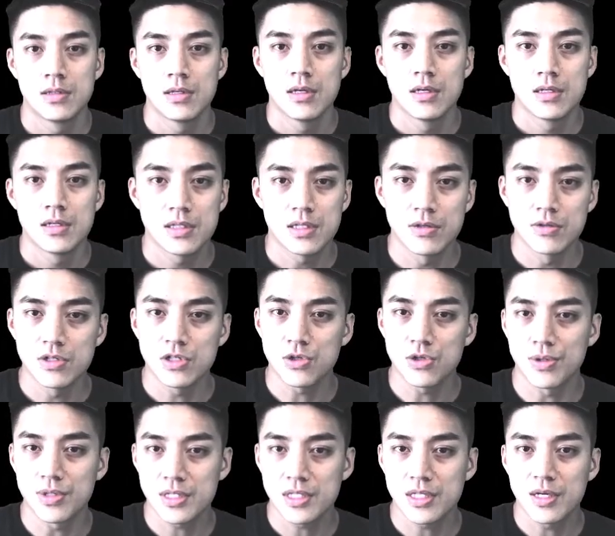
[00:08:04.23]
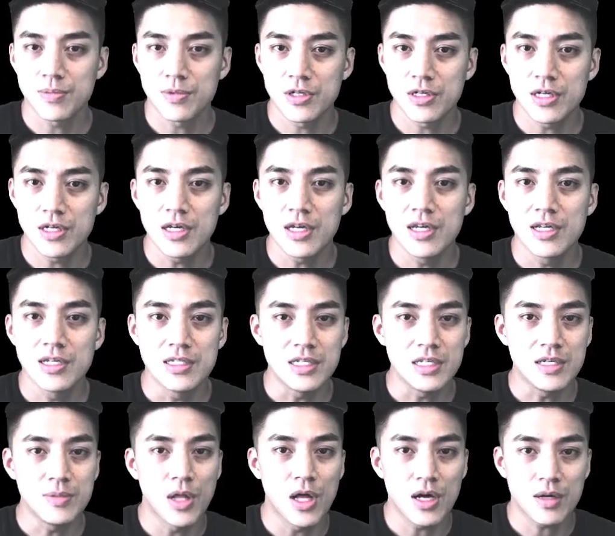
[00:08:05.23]
So in short summary, D
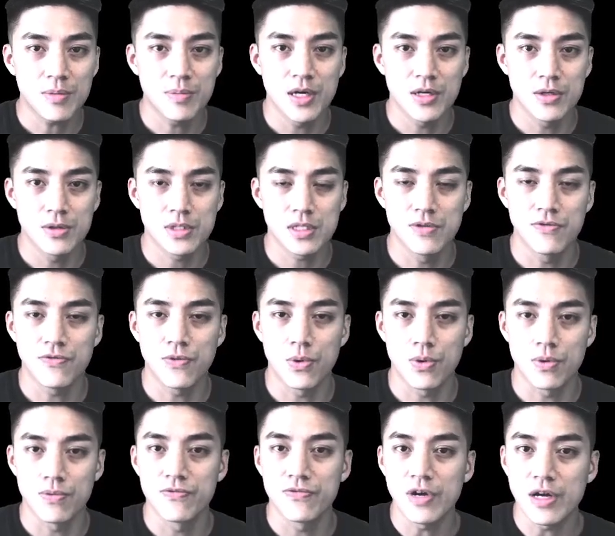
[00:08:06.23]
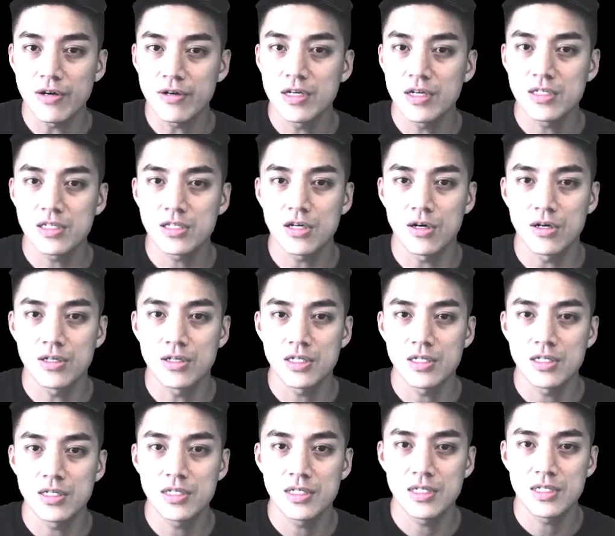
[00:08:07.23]
block metals can form various
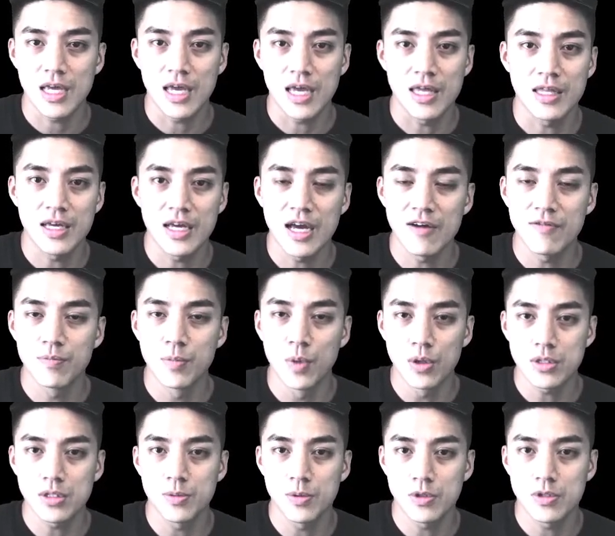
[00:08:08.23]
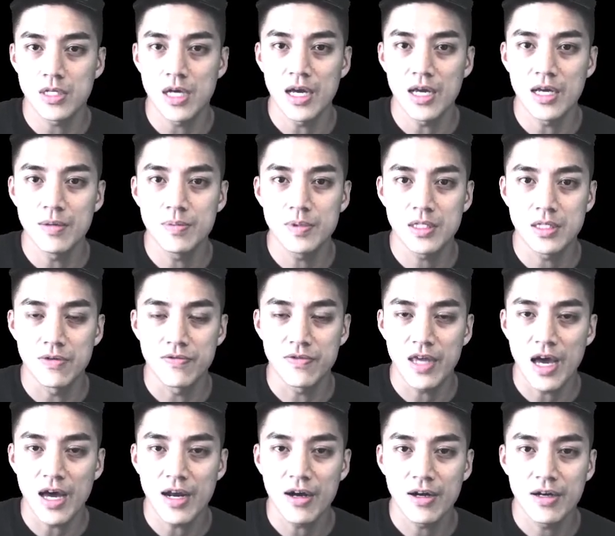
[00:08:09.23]
charges, and they have multiple types of
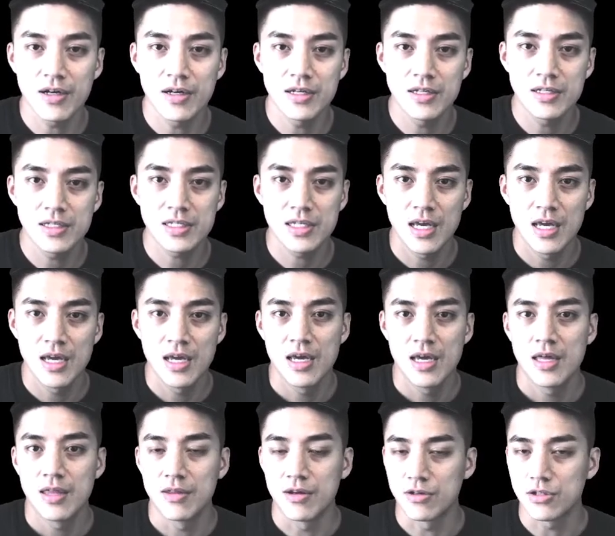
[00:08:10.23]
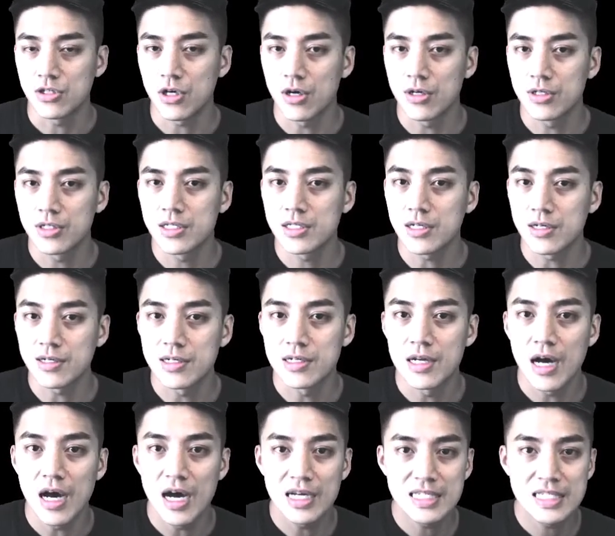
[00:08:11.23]
cations. Their charges are
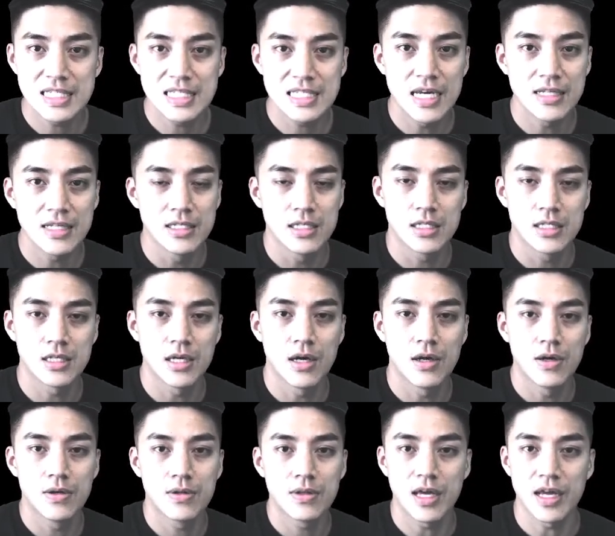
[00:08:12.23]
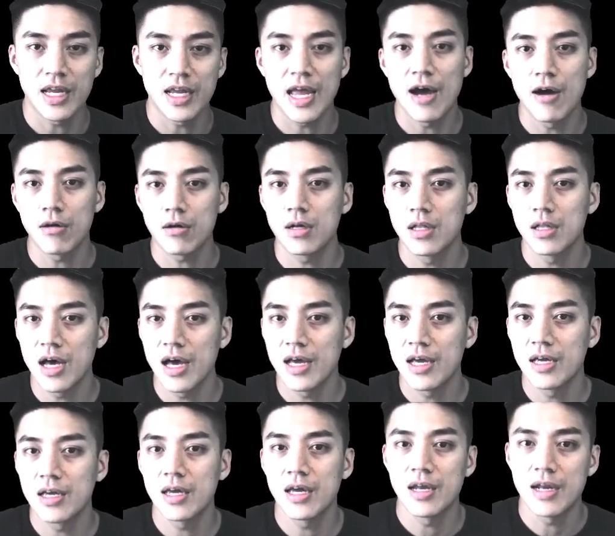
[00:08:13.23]
not set in stone like
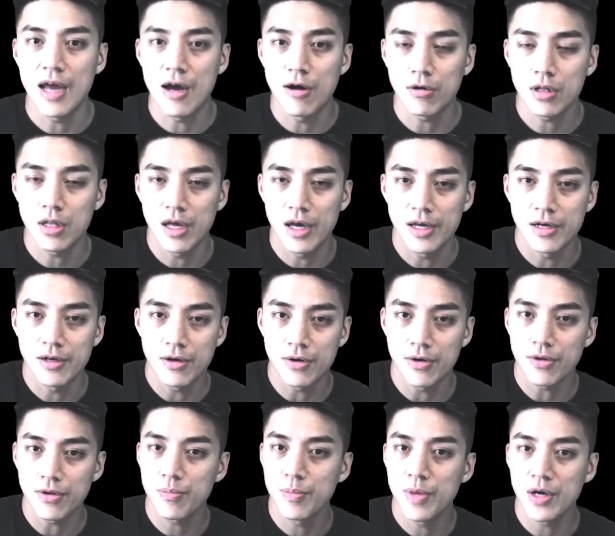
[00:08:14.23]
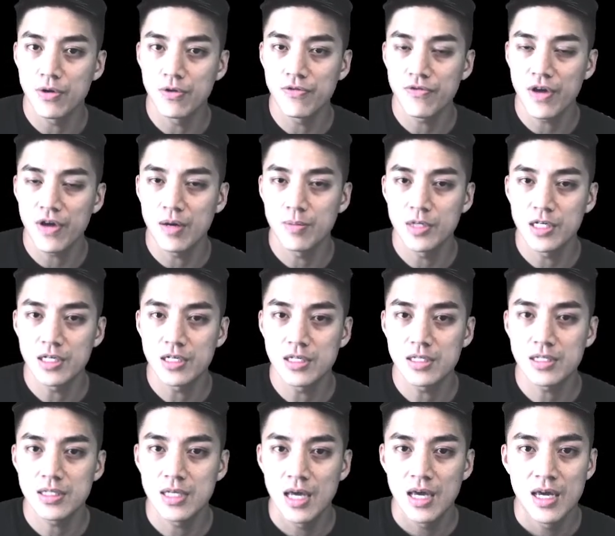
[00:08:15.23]
alkali and alkaline earth metal
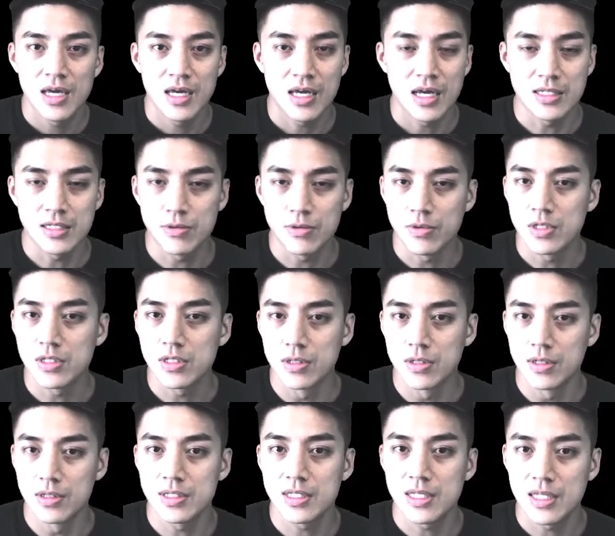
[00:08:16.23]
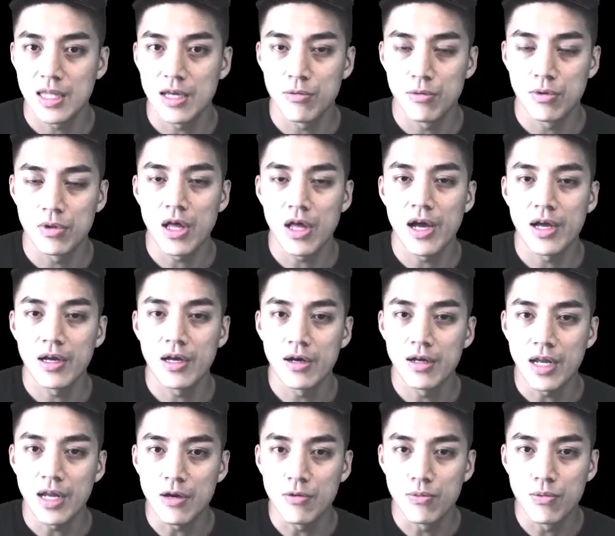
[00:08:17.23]
families. As a result, they rely on
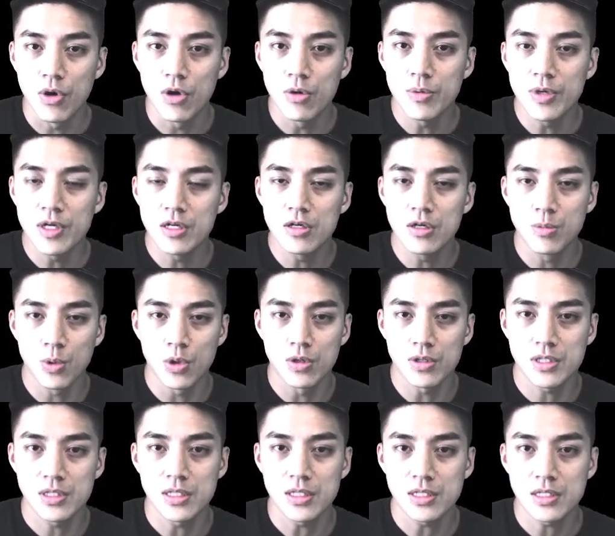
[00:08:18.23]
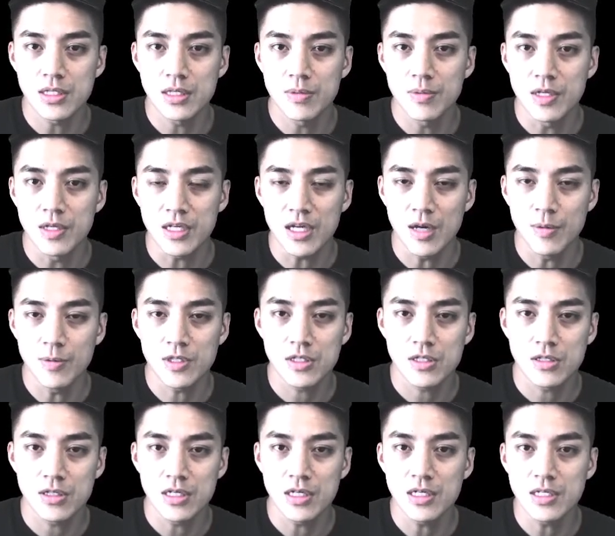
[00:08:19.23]
a Roman numeral system in
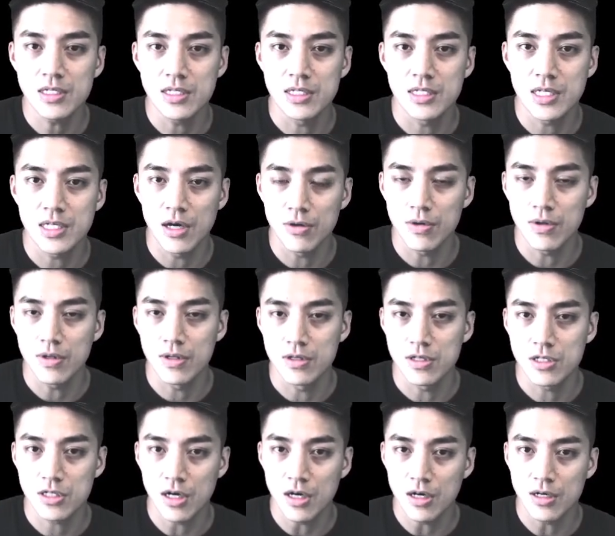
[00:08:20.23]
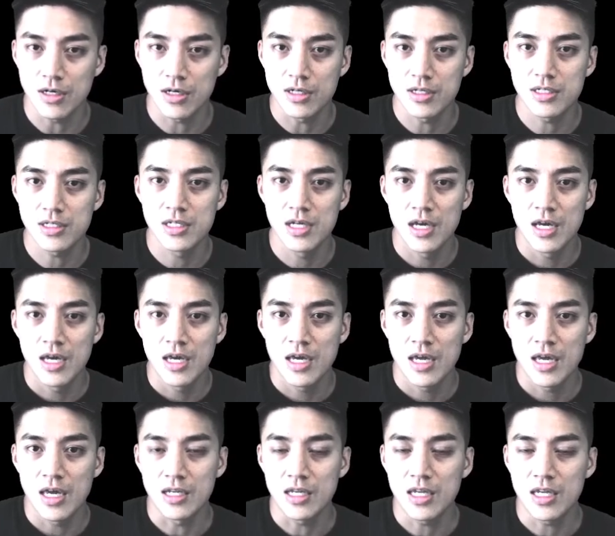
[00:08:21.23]
chemistry to tell you the charge.
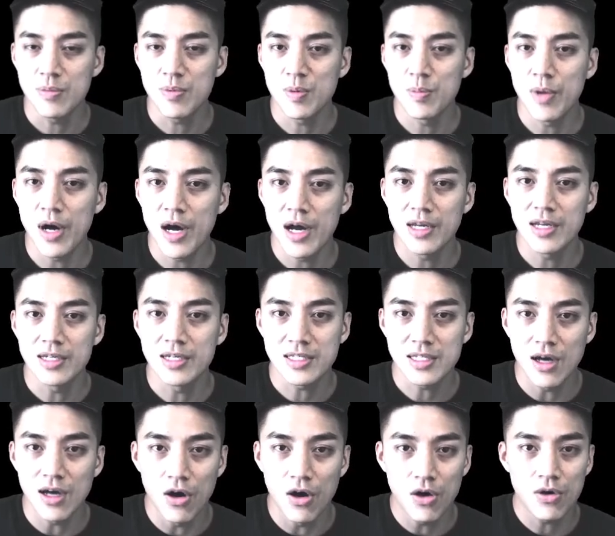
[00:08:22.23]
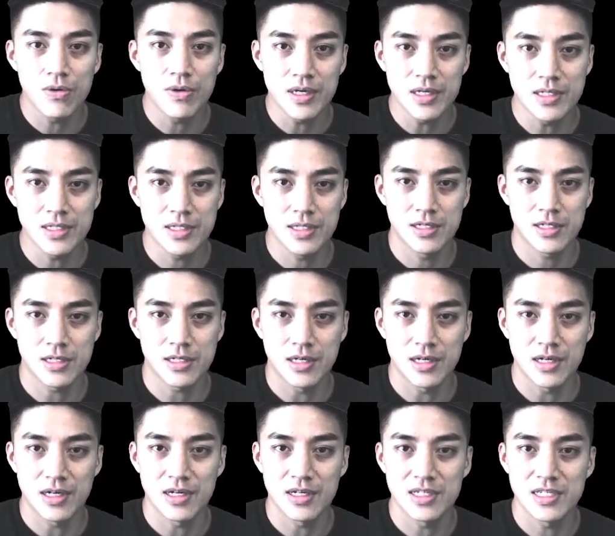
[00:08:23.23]
And keep in mind, it's always the
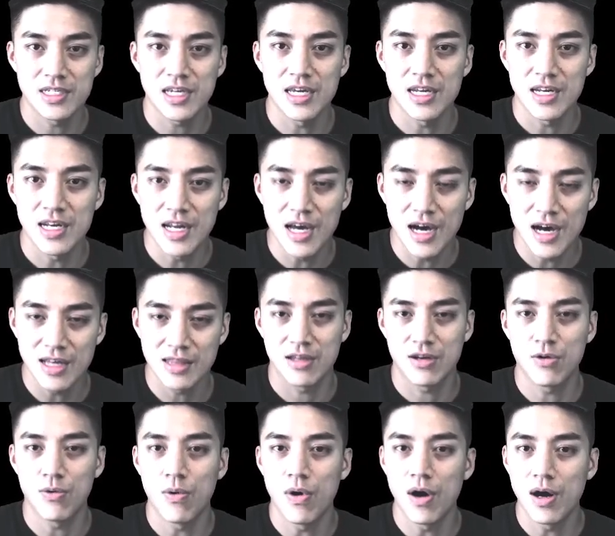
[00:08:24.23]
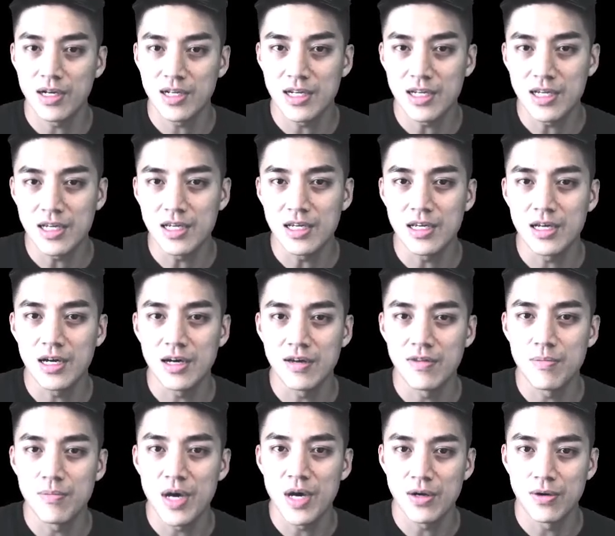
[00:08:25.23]
charge and not the quantity of the
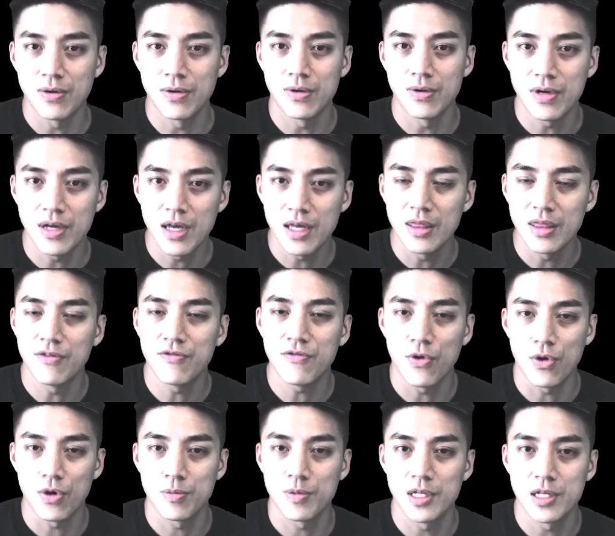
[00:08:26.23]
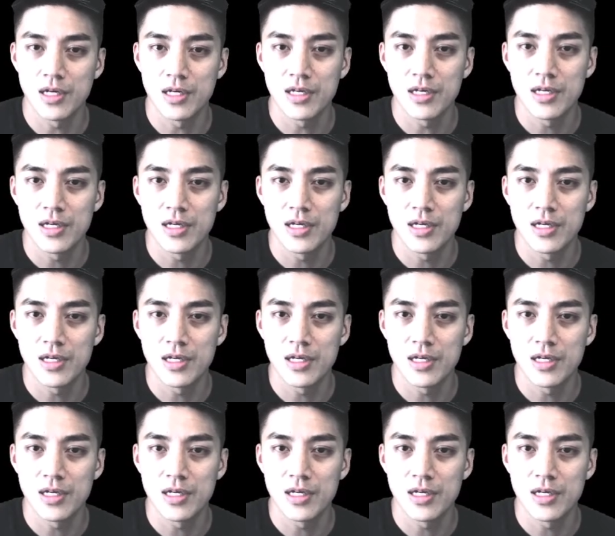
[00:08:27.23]
metal in the formula.